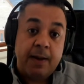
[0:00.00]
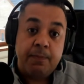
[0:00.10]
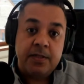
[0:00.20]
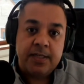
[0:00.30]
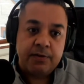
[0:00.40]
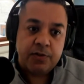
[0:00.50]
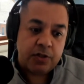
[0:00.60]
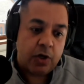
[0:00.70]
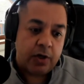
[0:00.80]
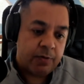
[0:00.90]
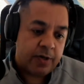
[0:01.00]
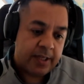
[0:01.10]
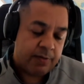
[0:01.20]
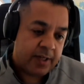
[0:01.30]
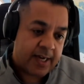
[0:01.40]
happens I was talking to one of
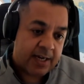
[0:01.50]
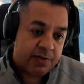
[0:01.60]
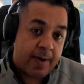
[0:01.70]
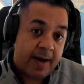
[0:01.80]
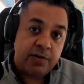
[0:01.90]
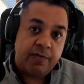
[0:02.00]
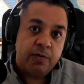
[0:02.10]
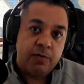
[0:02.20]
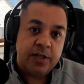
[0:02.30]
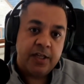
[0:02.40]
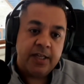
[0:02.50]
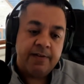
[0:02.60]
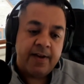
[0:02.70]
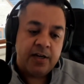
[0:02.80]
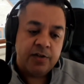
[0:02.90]
the one of the guys from Microsoft that was at the
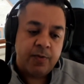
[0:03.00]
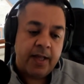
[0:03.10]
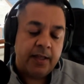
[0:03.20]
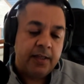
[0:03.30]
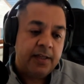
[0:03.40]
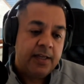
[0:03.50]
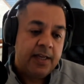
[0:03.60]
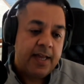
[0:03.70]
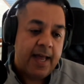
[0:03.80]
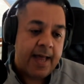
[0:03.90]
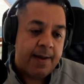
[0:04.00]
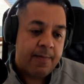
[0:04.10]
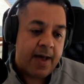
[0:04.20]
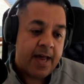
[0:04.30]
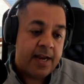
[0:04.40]
event as well,
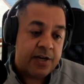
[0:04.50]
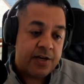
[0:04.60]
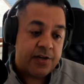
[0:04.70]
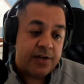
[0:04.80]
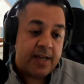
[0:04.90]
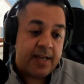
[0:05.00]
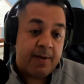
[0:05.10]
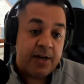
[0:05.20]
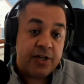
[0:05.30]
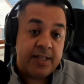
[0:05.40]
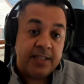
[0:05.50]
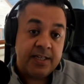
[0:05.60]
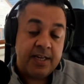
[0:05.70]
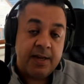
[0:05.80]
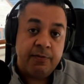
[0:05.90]
um, and you mentioned there's
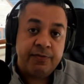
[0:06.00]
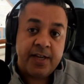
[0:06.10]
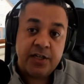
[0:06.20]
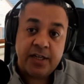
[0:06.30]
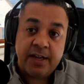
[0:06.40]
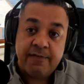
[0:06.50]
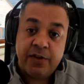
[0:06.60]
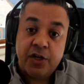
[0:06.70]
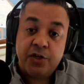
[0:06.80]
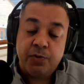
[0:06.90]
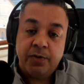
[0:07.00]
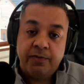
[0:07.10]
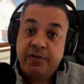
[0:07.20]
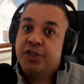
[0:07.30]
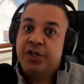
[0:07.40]
a, essentially a virtual
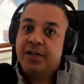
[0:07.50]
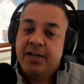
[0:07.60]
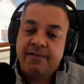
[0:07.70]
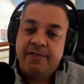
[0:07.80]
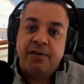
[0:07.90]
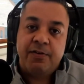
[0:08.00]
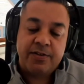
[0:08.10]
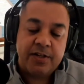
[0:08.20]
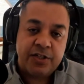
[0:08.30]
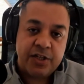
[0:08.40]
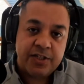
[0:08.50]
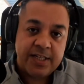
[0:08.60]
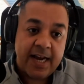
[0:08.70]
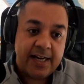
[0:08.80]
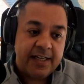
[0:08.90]
version of, of Azure
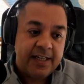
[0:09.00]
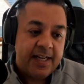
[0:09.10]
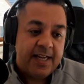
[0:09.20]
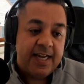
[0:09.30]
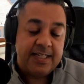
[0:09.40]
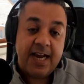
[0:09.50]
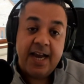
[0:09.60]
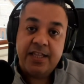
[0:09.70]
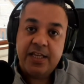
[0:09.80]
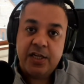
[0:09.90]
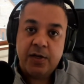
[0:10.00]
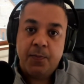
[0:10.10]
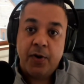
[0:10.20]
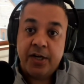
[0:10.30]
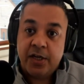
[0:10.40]
Stack HCI that you can
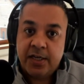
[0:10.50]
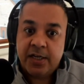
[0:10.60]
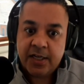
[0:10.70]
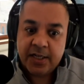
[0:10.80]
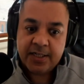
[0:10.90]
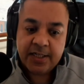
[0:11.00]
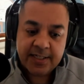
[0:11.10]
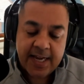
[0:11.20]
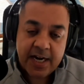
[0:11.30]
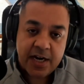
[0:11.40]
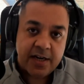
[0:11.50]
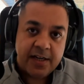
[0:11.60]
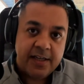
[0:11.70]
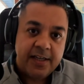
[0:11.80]
put in your your, your tenant.